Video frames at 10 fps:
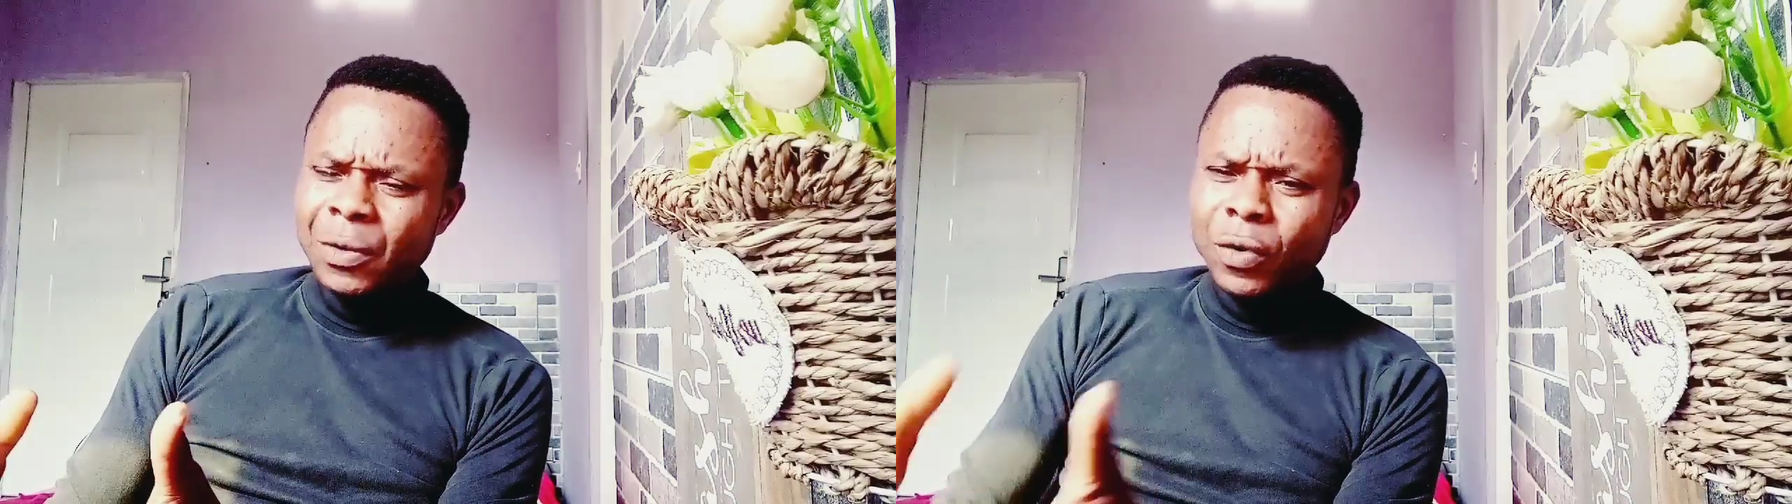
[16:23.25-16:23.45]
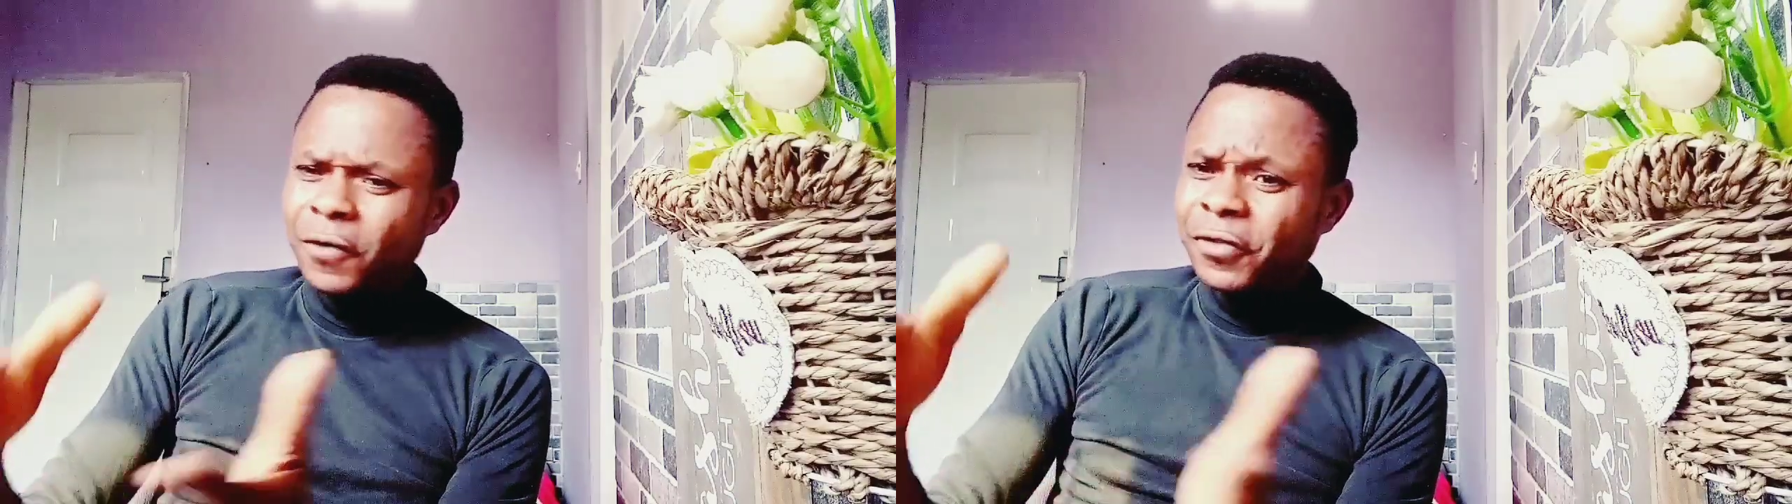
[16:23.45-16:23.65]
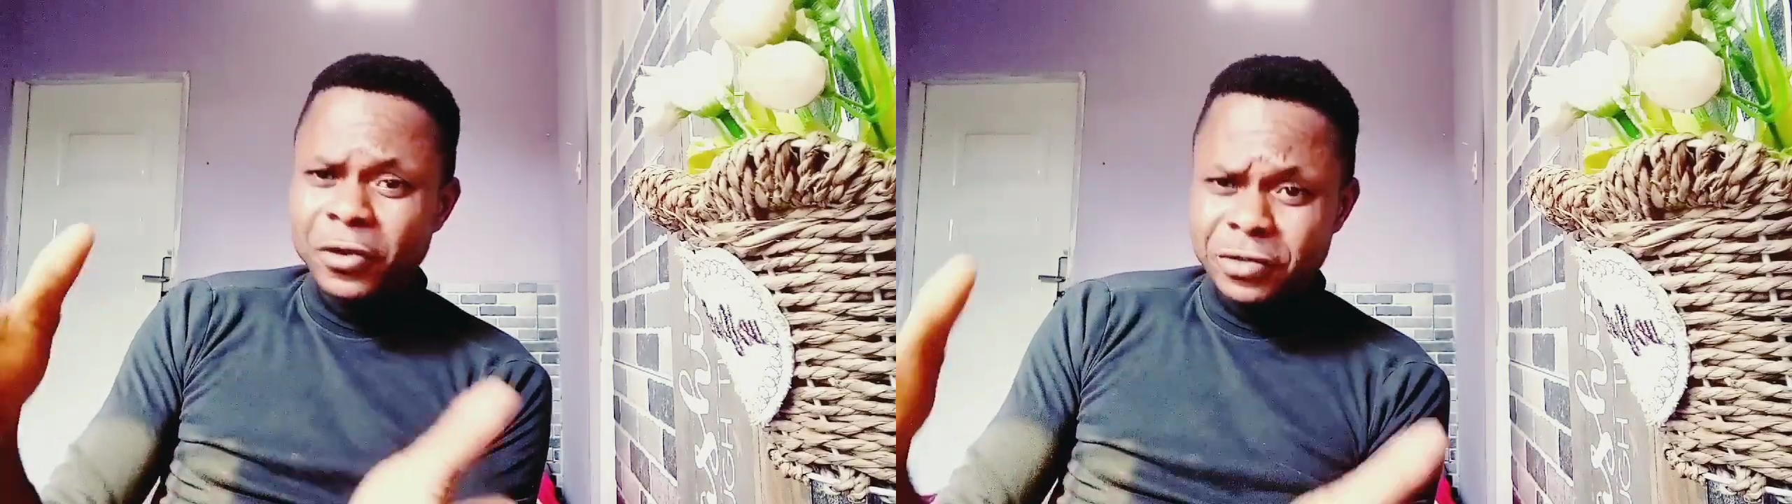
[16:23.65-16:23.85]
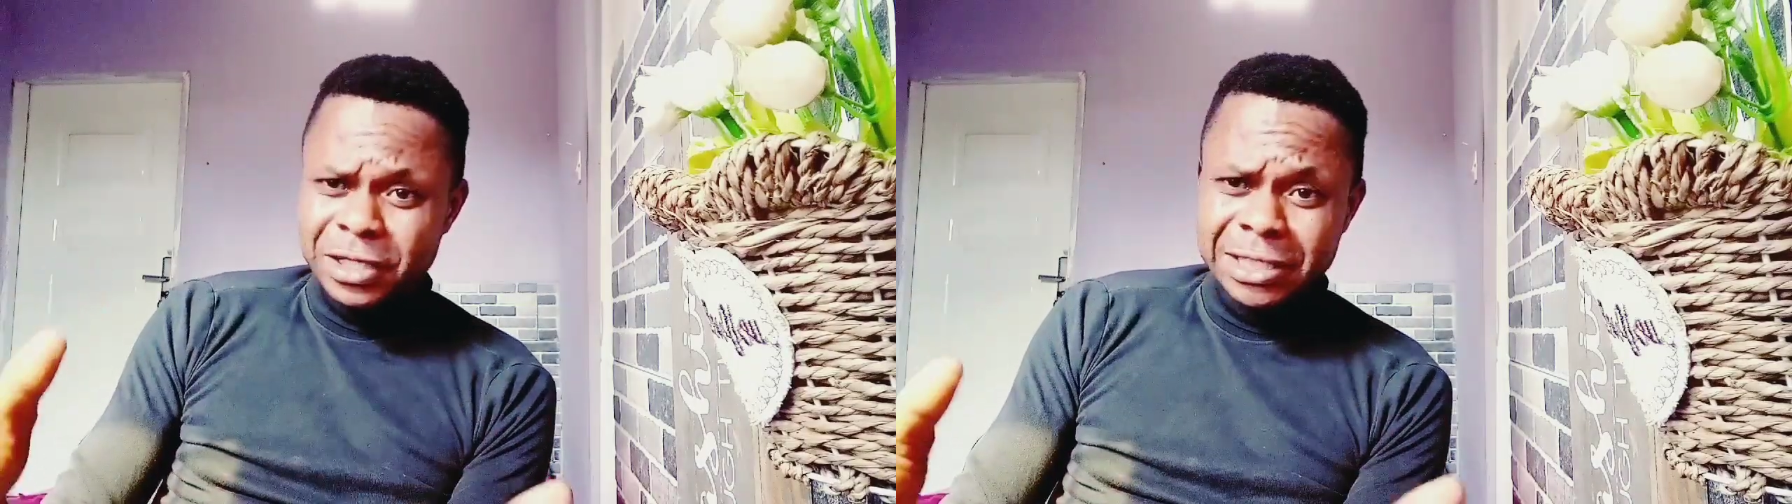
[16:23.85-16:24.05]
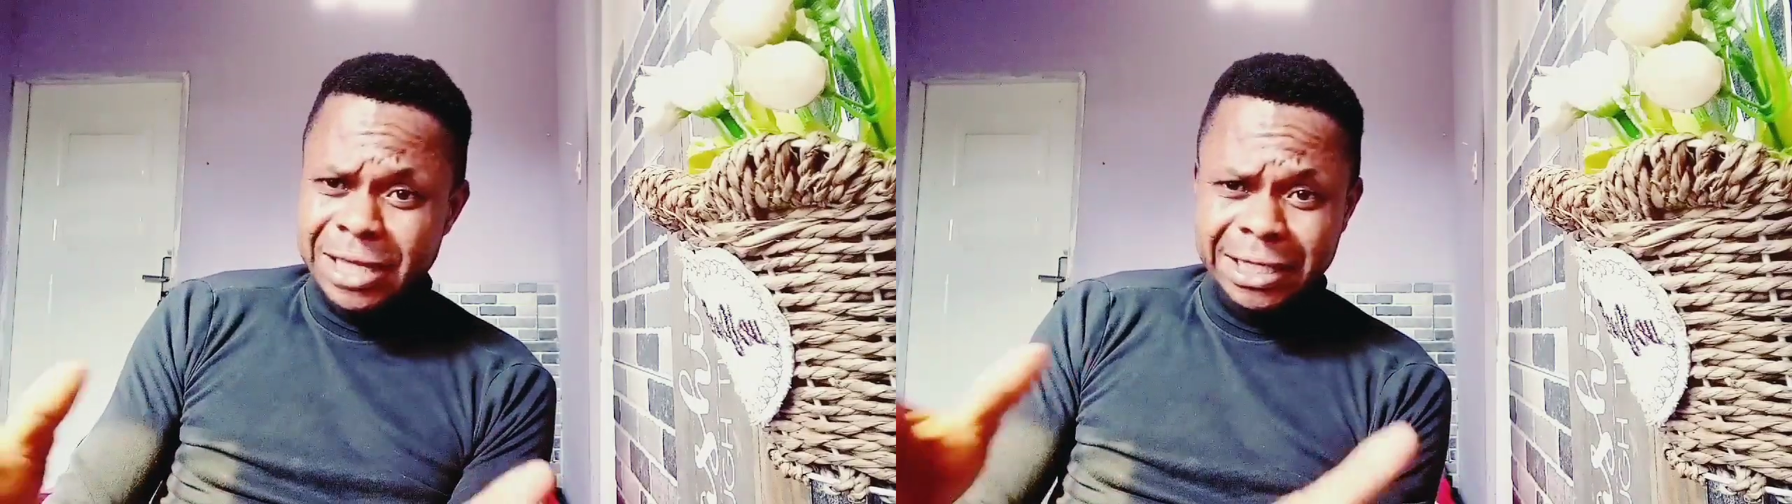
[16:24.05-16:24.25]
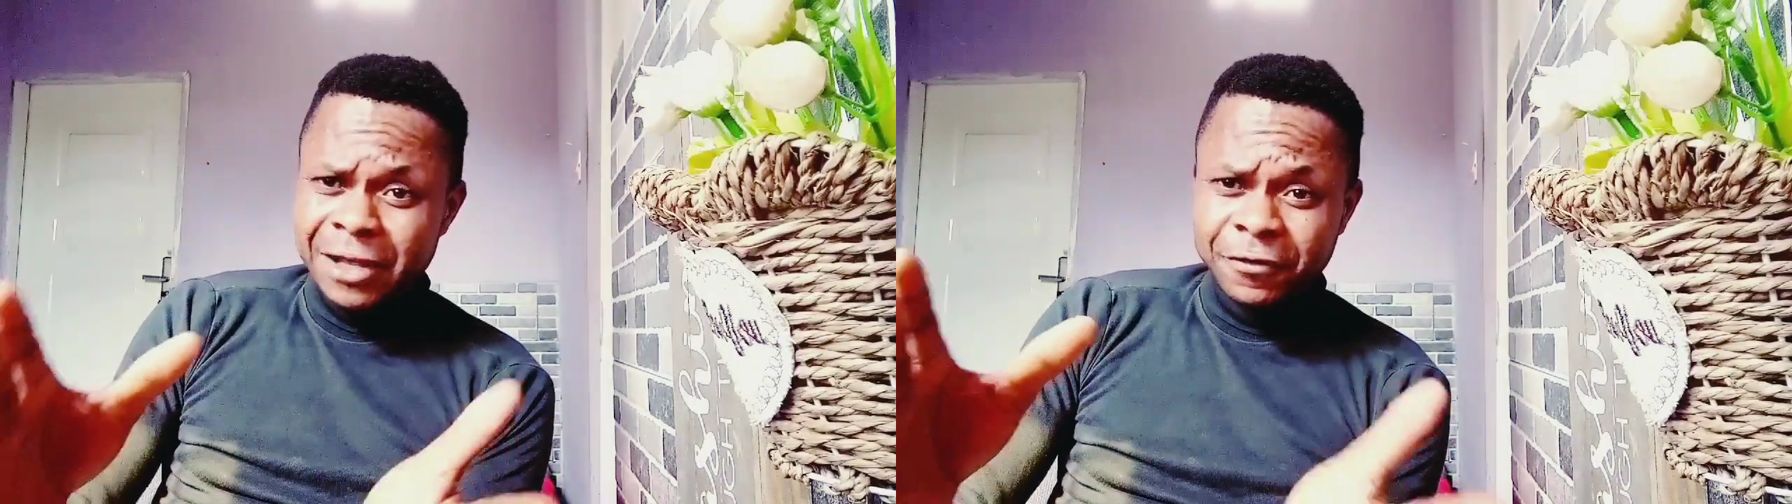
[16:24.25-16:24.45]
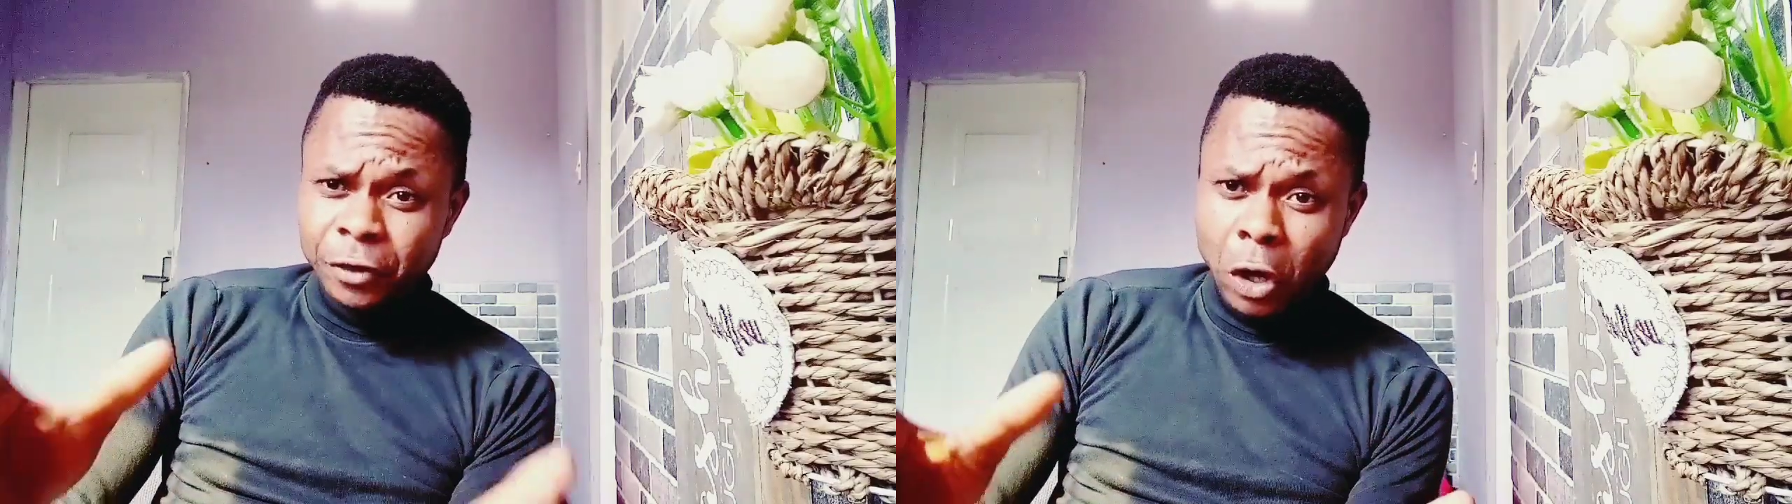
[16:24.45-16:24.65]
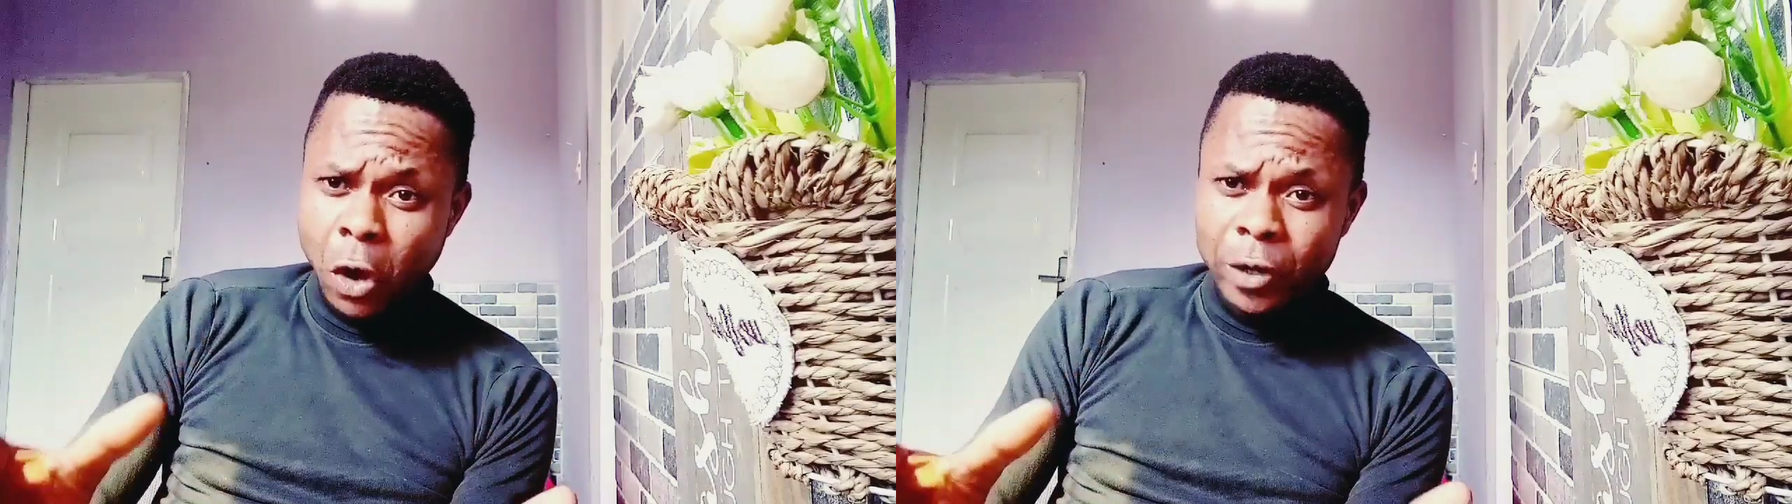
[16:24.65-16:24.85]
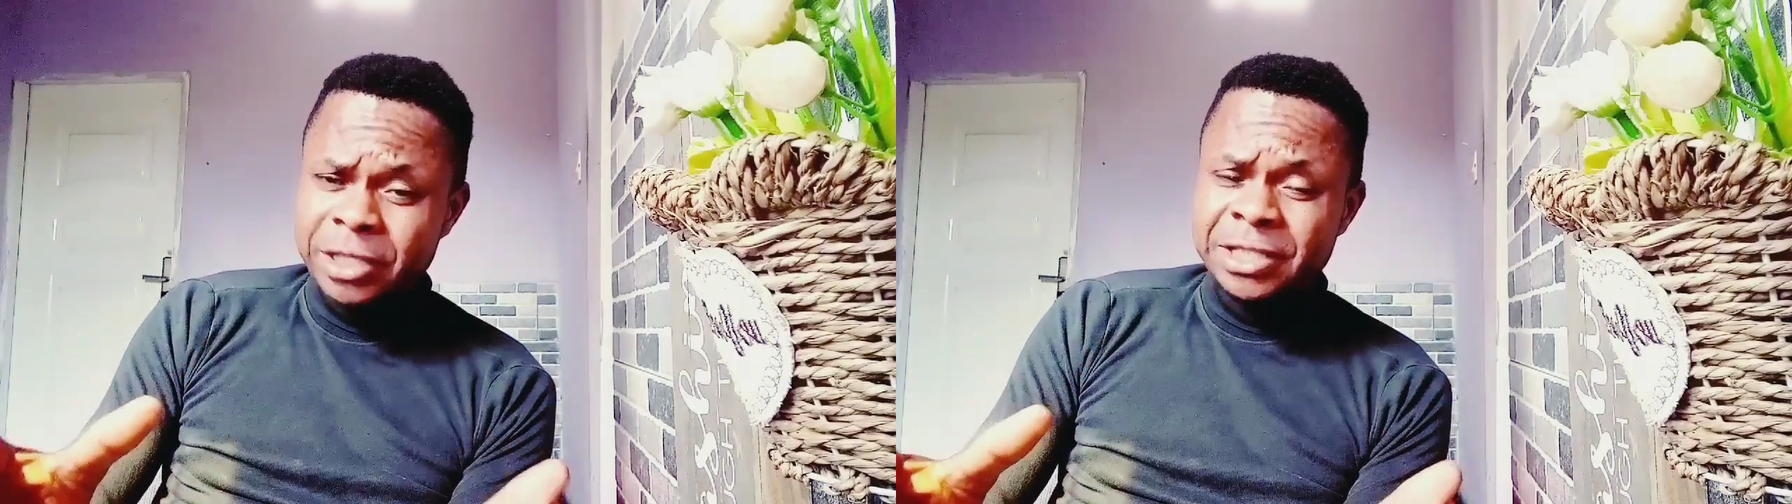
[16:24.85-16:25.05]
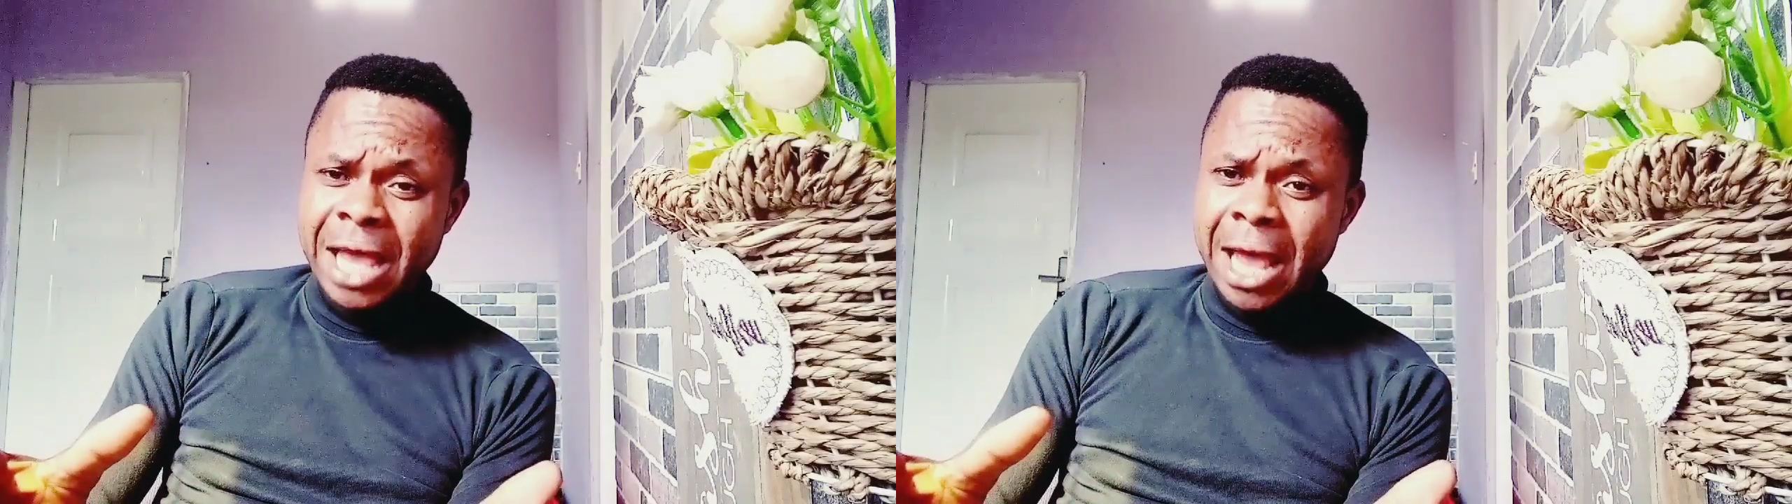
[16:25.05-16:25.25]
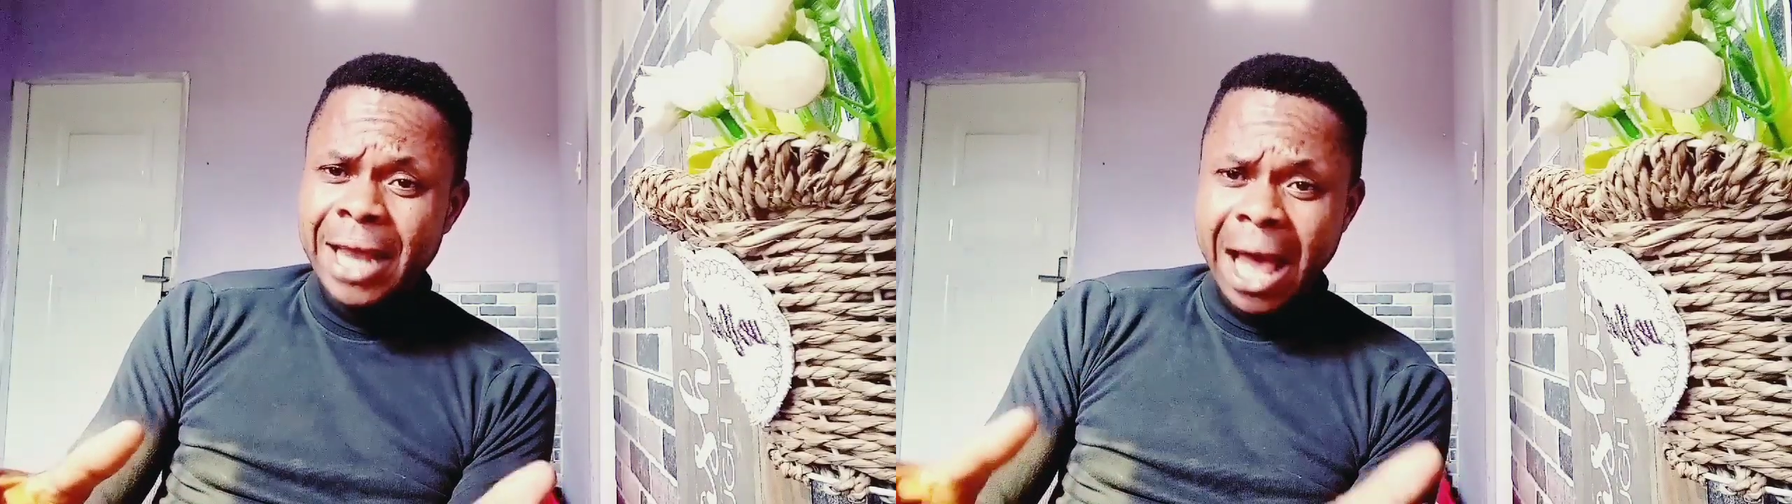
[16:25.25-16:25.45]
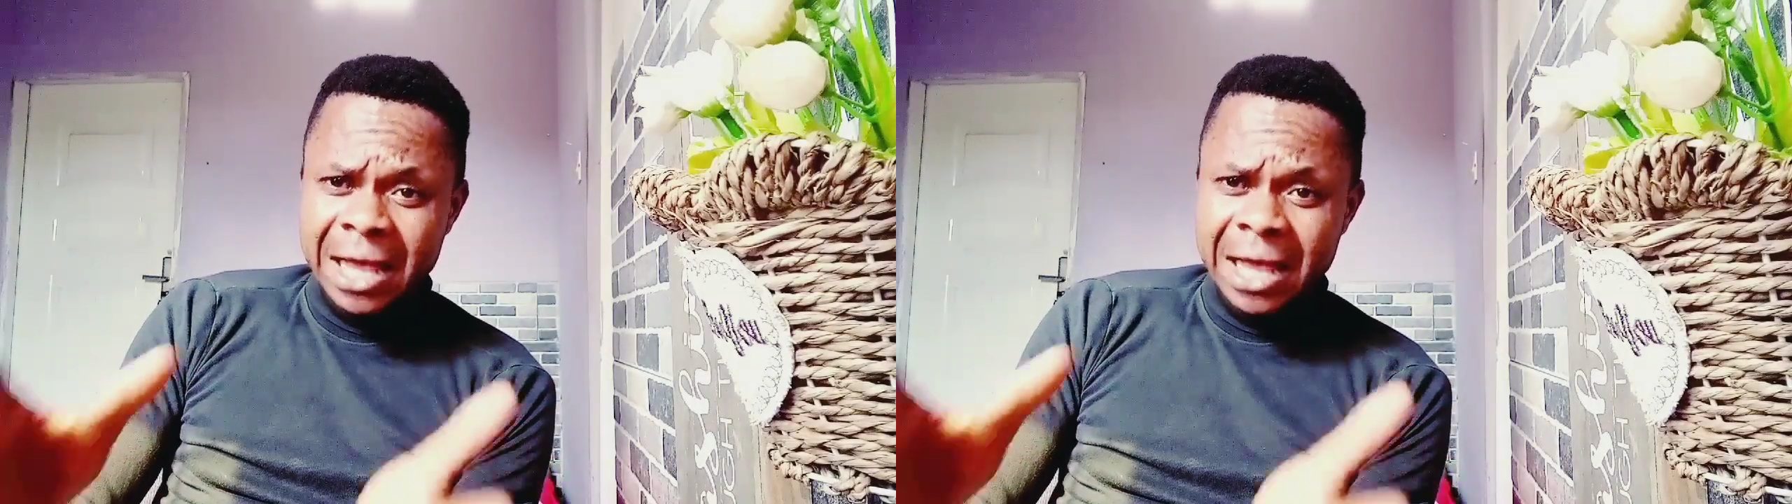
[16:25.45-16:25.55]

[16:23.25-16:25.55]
One of those things I didn't even know is that